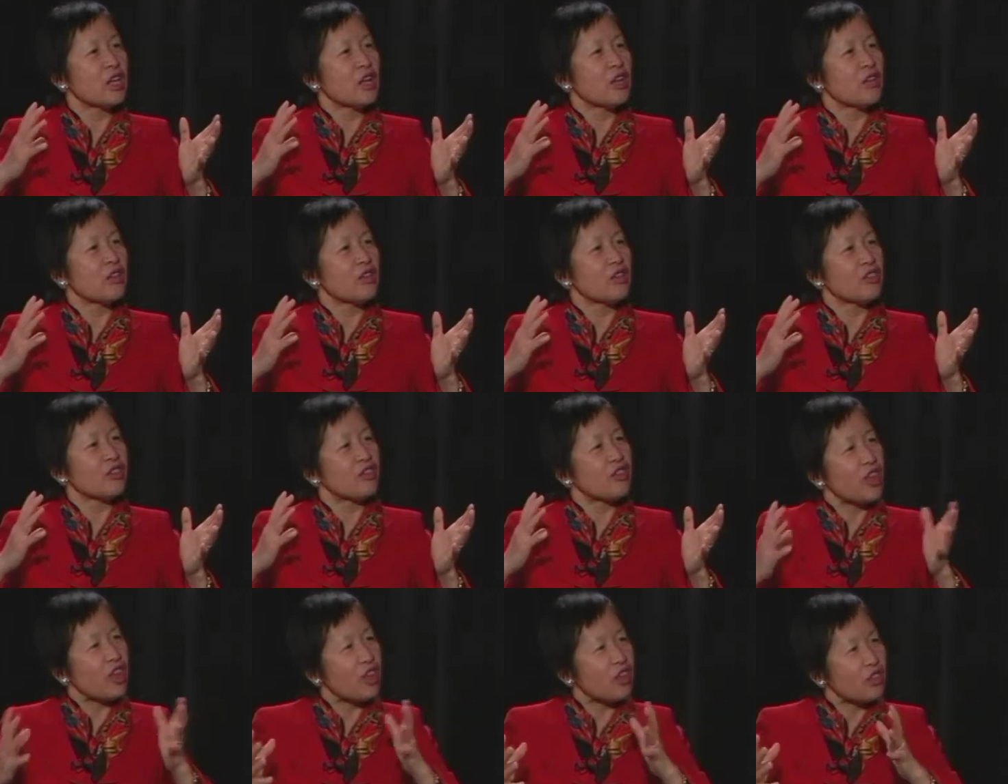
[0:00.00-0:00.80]
the
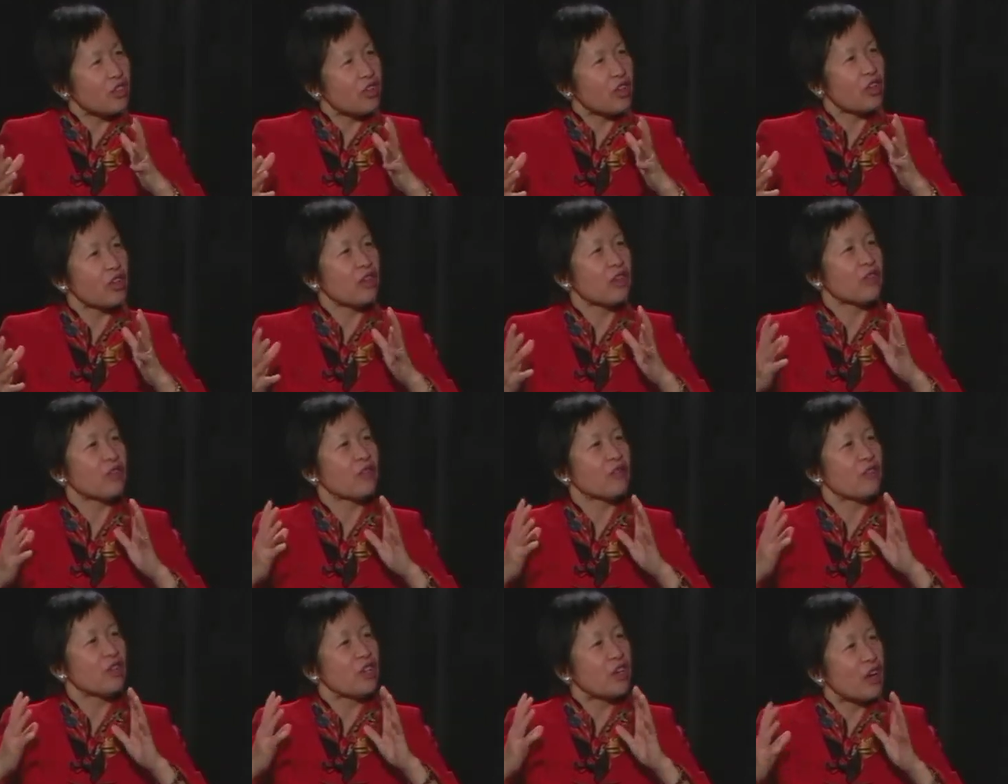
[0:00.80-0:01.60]
staging and the
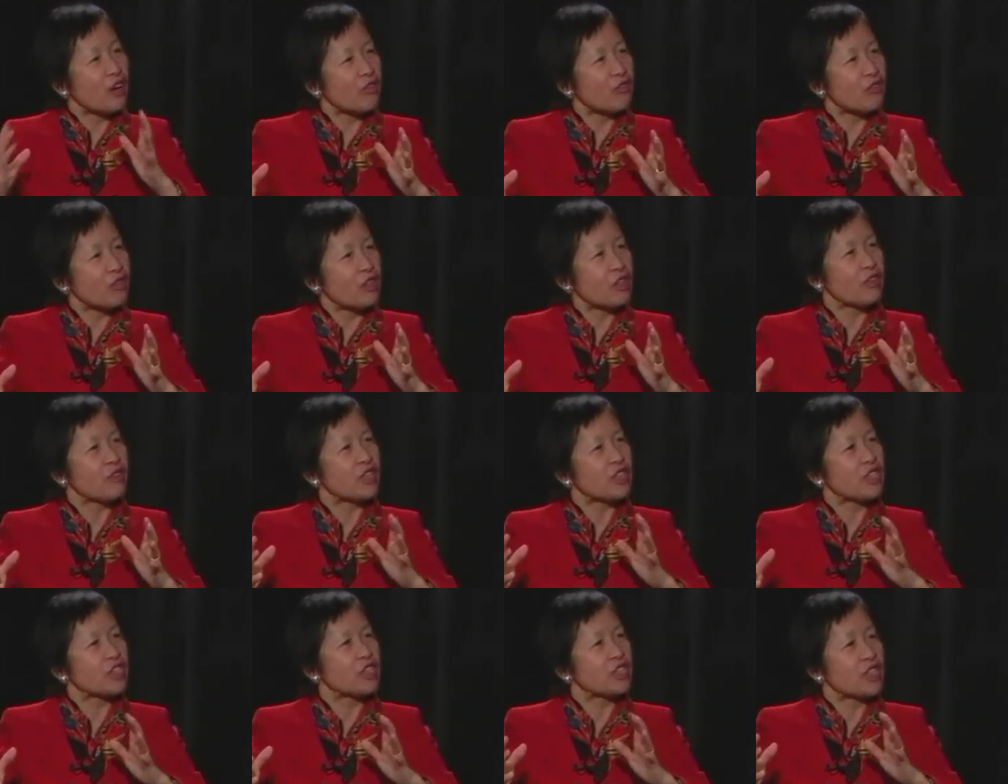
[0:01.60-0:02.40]
recovery of
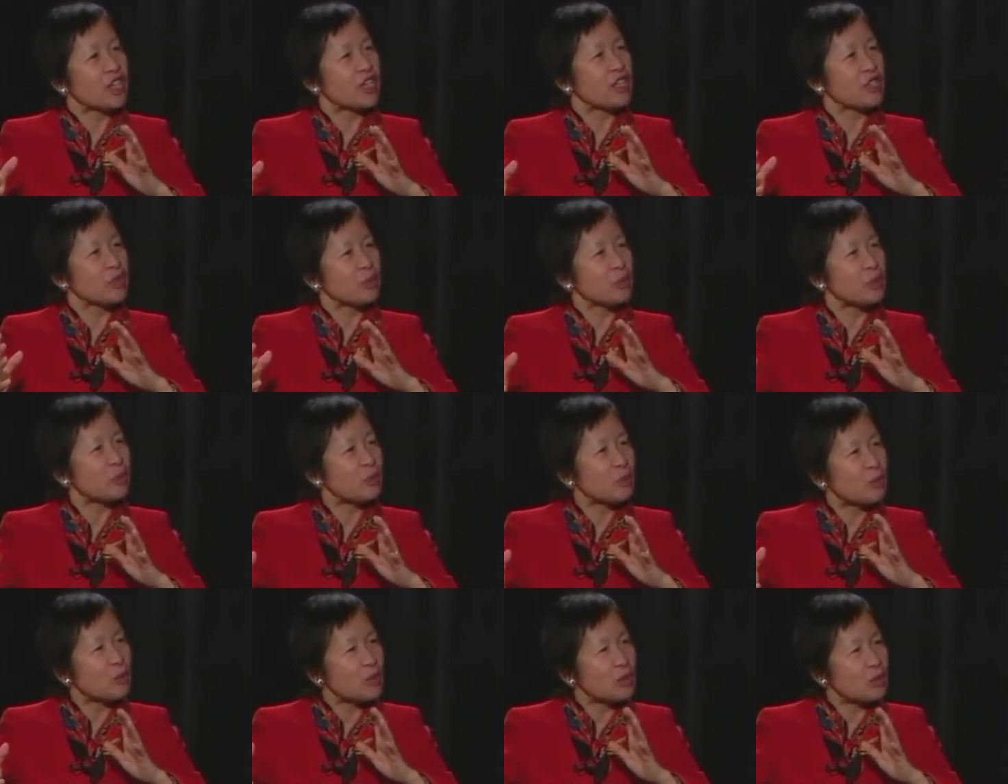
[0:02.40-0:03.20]
each stage?
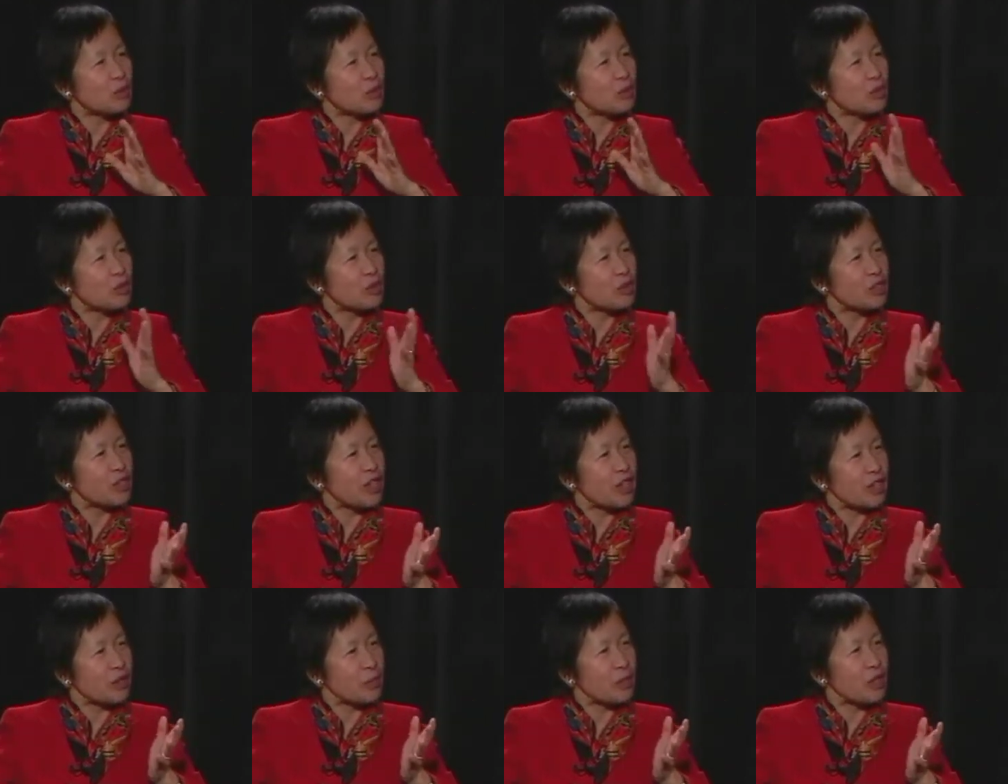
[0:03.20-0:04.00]
What
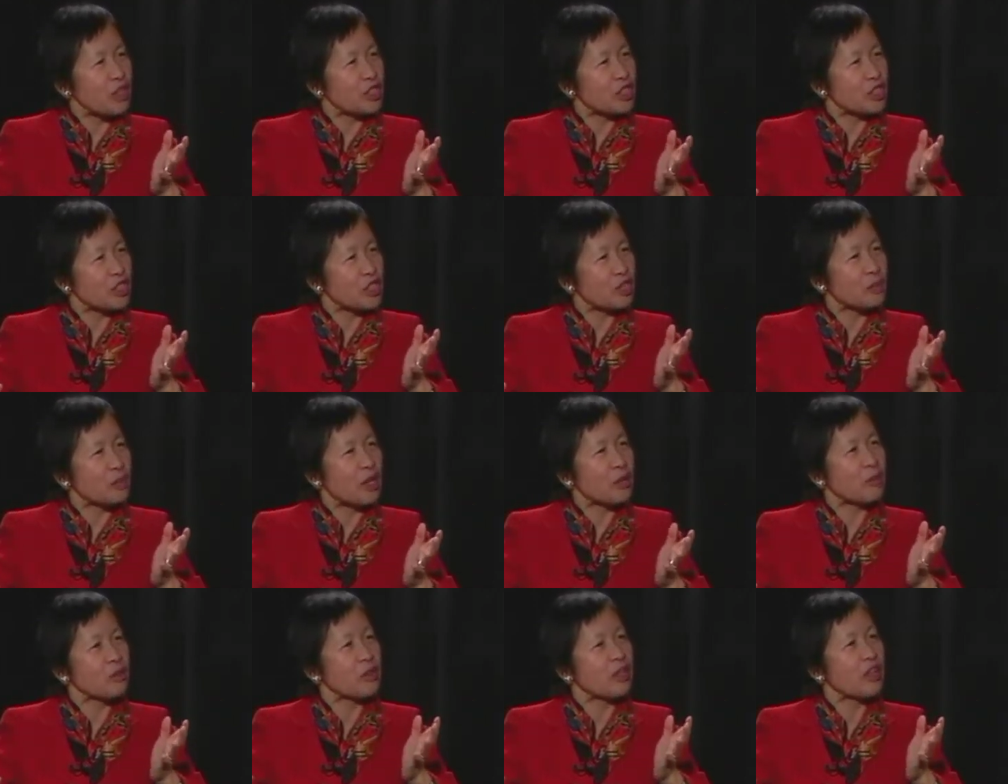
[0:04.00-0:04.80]
can a patient
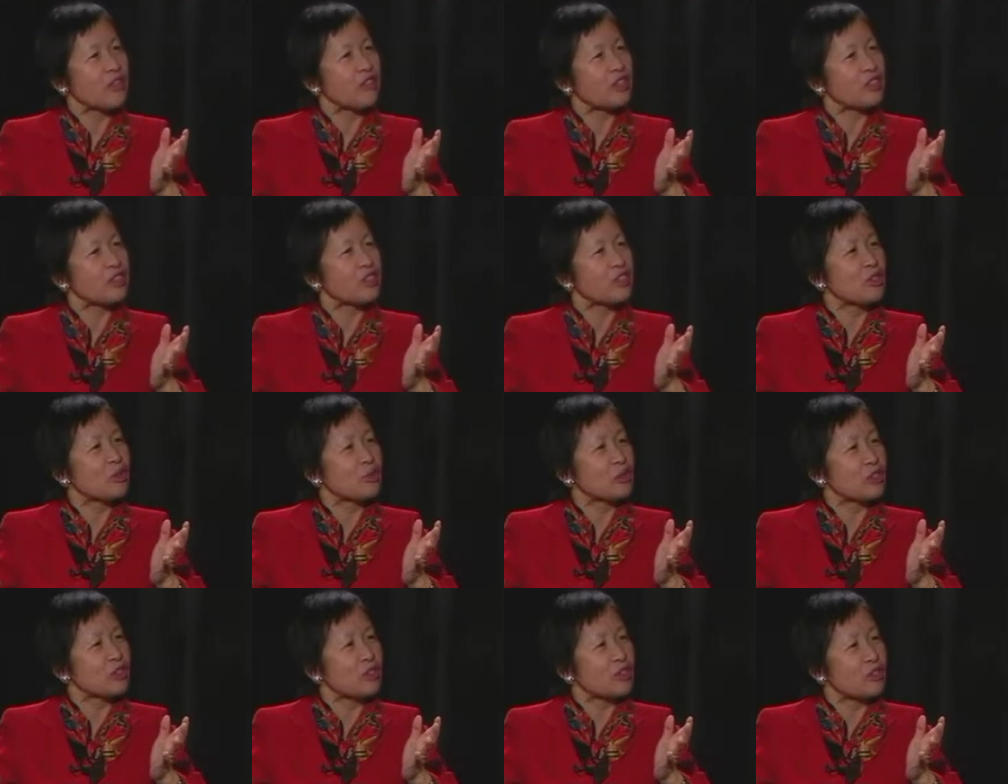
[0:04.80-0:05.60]
expect when they visit you
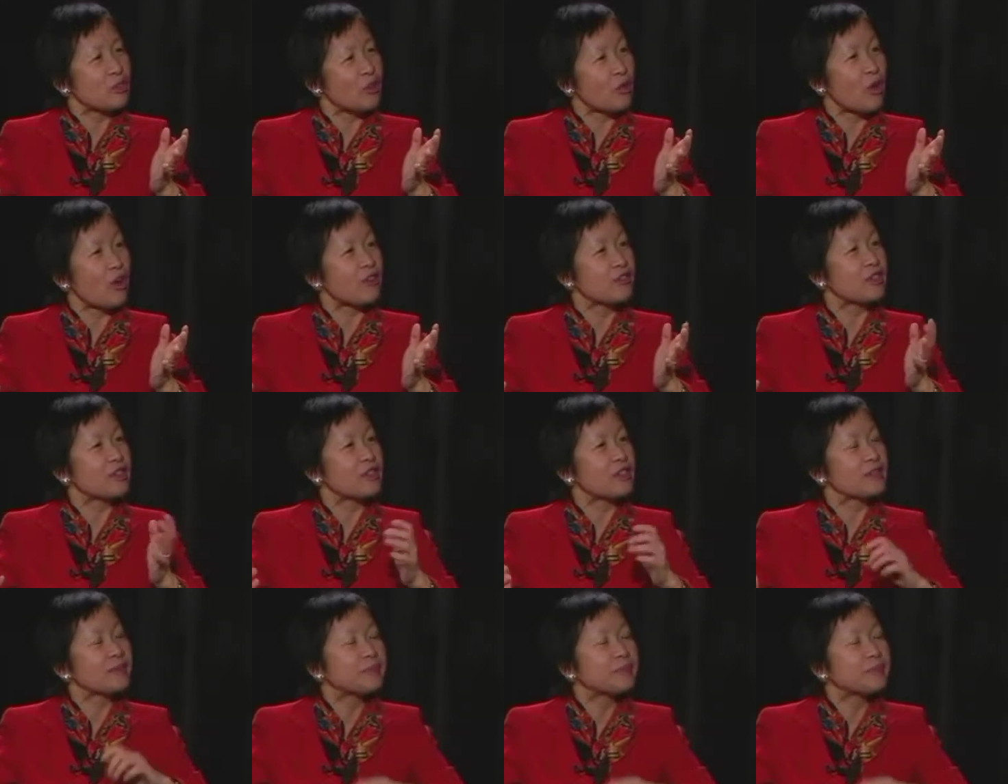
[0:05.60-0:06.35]
in your office?